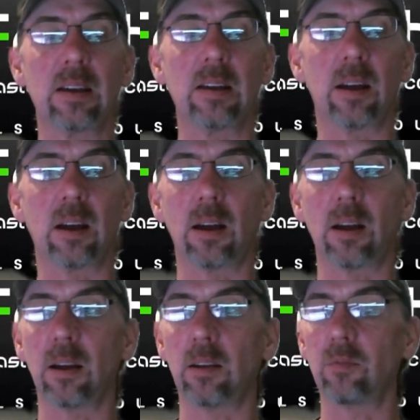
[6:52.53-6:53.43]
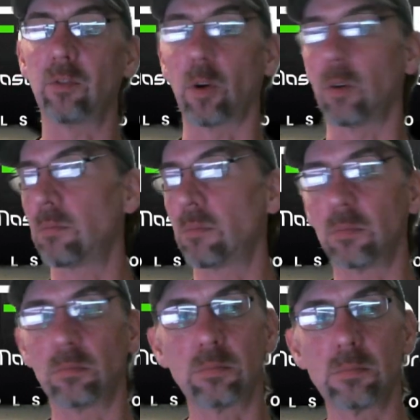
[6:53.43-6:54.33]
uh, for
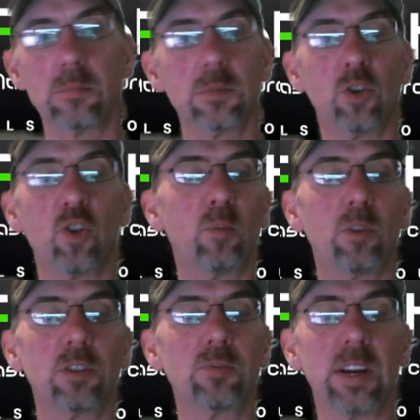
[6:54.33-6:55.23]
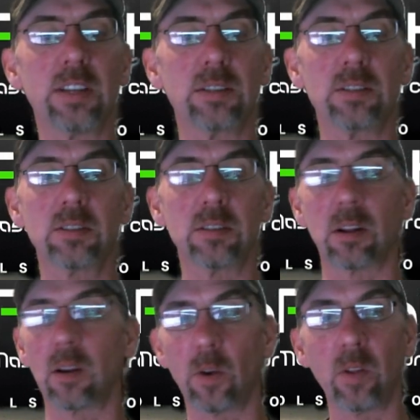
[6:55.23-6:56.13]
numerous reasons,
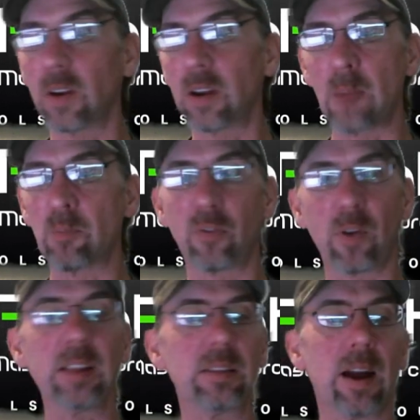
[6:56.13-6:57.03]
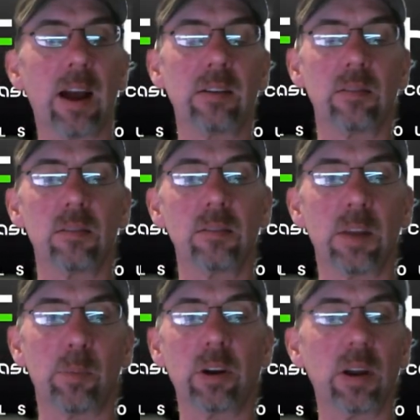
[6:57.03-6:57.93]
including the type of freight that I
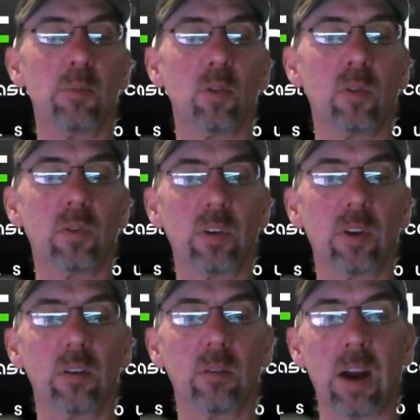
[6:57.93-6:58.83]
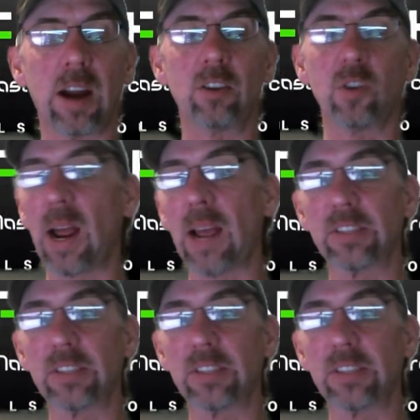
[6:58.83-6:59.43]
typically move, right? Do I have